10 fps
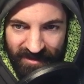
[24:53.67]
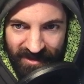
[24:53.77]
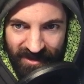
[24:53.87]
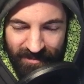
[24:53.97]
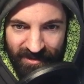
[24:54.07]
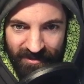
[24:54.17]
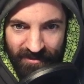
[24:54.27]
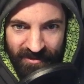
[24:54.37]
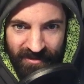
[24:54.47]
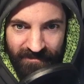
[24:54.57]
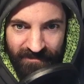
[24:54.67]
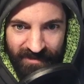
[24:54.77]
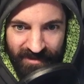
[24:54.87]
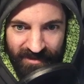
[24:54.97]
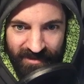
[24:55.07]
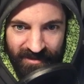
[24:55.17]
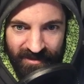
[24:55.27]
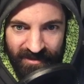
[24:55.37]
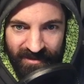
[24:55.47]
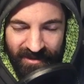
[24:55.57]
High priority.
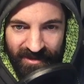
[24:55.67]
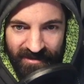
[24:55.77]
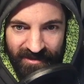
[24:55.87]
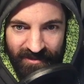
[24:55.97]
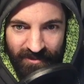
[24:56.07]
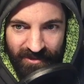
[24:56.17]
And then we're